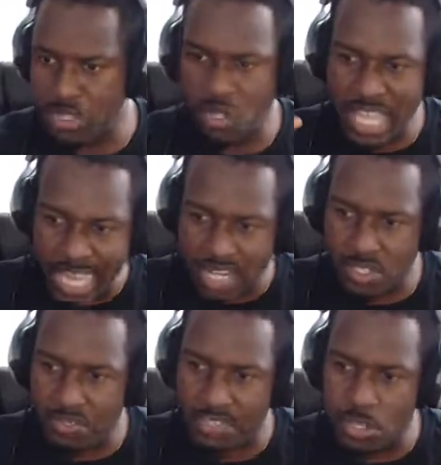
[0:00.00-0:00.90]
that kind of
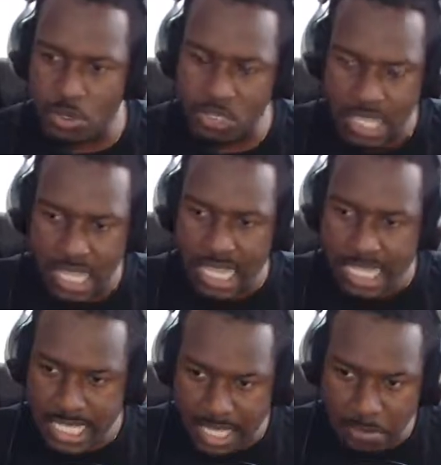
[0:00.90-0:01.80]
stuff that you can
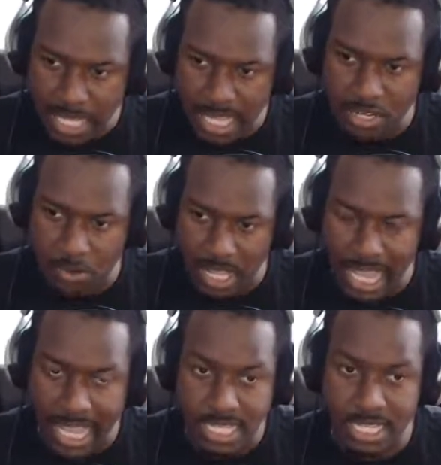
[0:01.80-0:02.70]
simulate Green
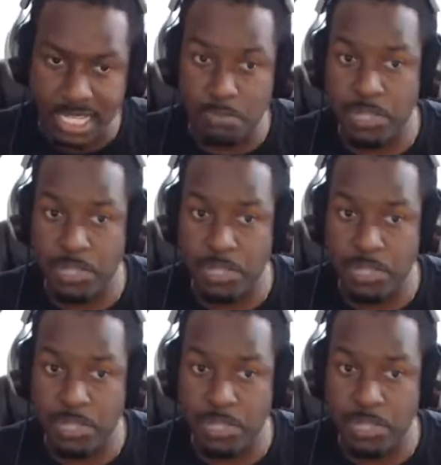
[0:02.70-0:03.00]
Lantern is.